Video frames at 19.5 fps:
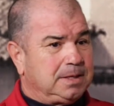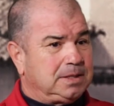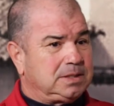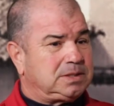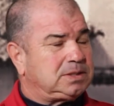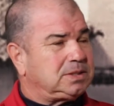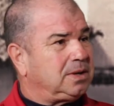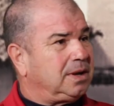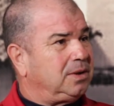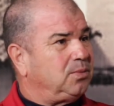
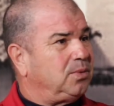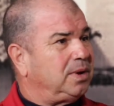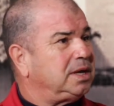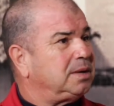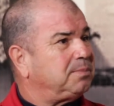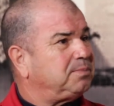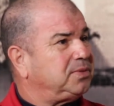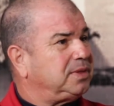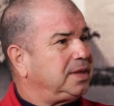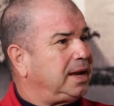So I went
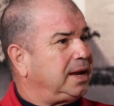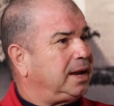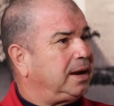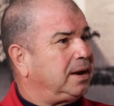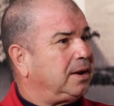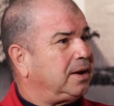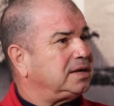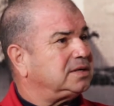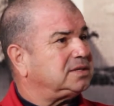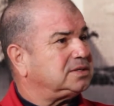up
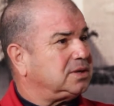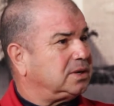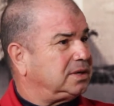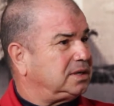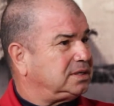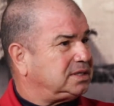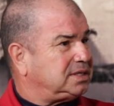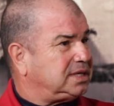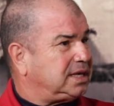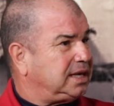there, I
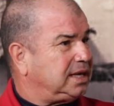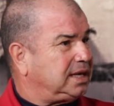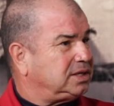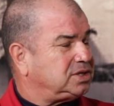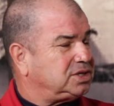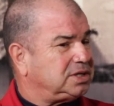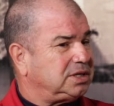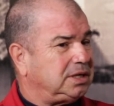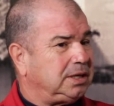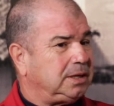started
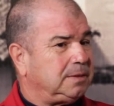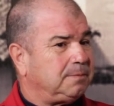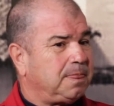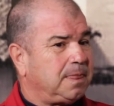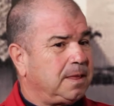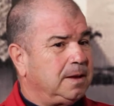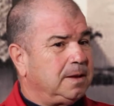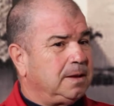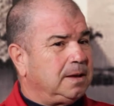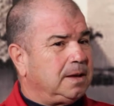teaching,
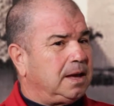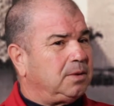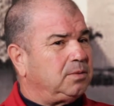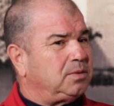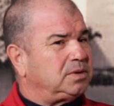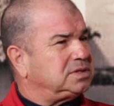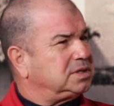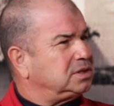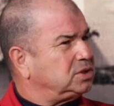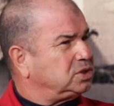I
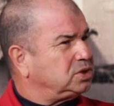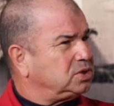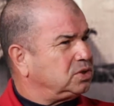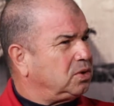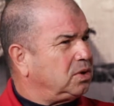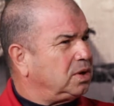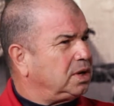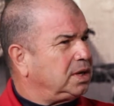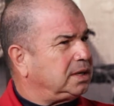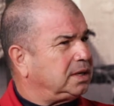was
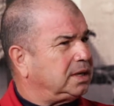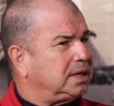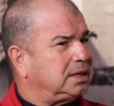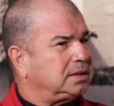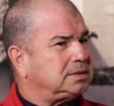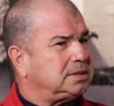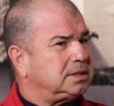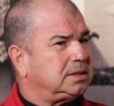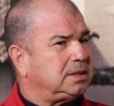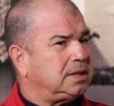enjoying
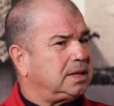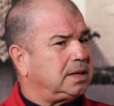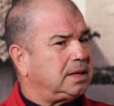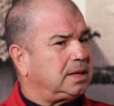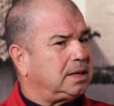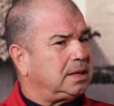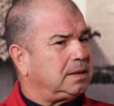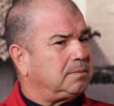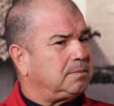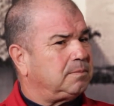it,
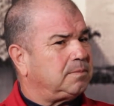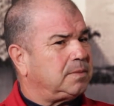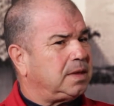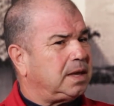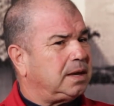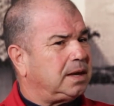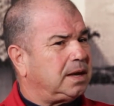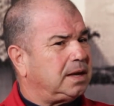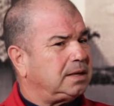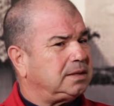
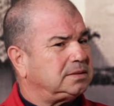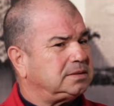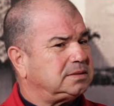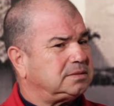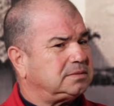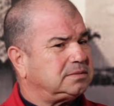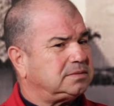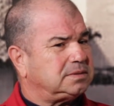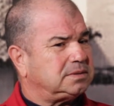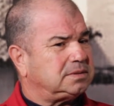and I
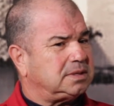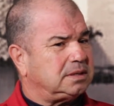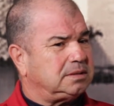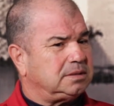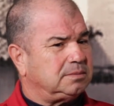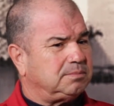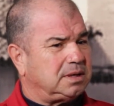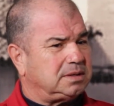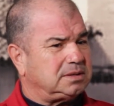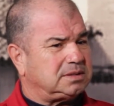said
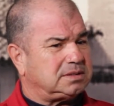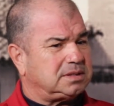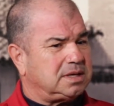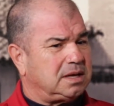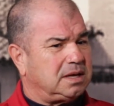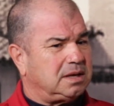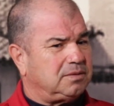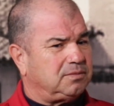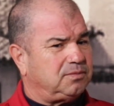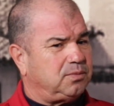to
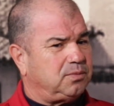myself,